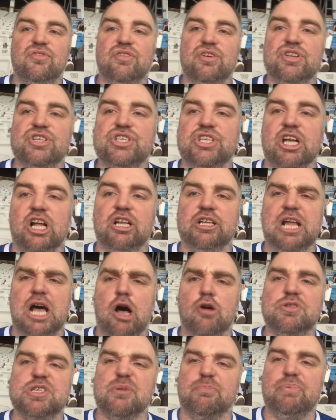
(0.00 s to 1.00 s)
It's still
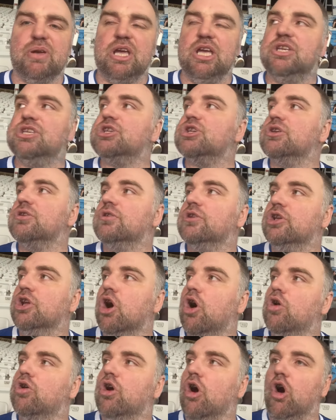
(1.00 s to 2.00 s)
now to peace,
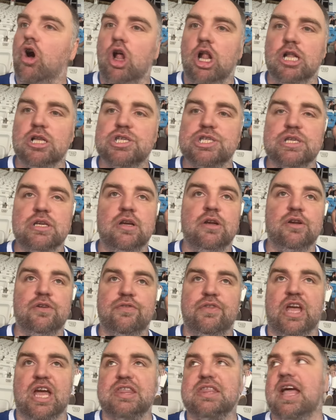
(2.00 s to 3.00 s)
no goals.
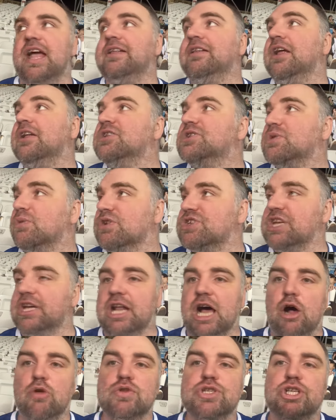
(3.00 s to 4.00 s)
The attendance was
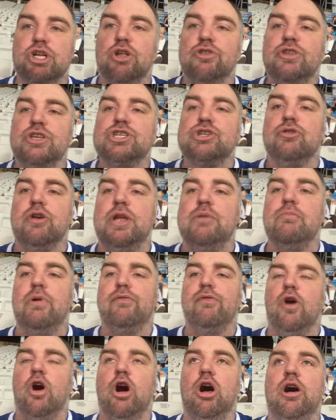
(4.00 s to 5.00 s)
announced on the screen
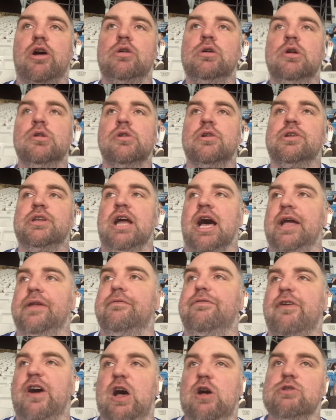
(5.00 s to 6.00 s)
before,
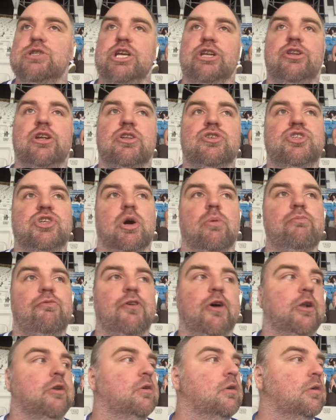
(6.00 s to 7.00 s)
9,000 and
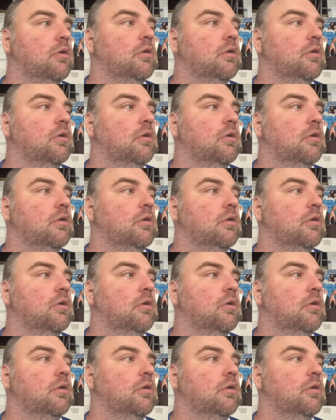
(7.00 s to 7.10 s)
something.